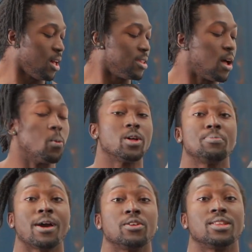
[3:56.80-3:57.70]
Now with
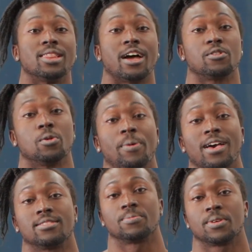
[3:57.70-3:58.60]
my unilateral
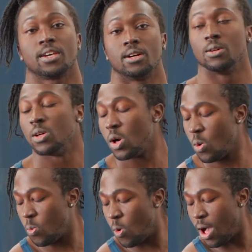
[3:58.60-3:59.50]
bicep curl,
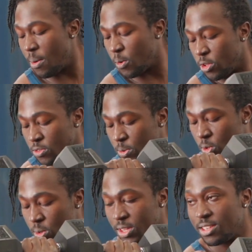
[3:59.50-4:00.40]
what I'm going to be
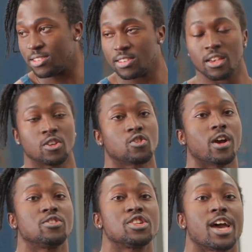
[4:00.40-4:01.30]
doing is
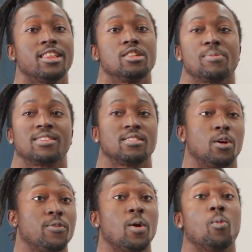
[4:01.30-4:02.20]
trying to challenge
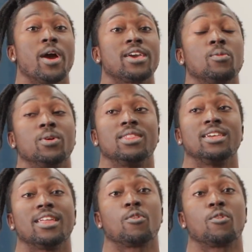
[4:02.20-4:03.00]
myself and working within a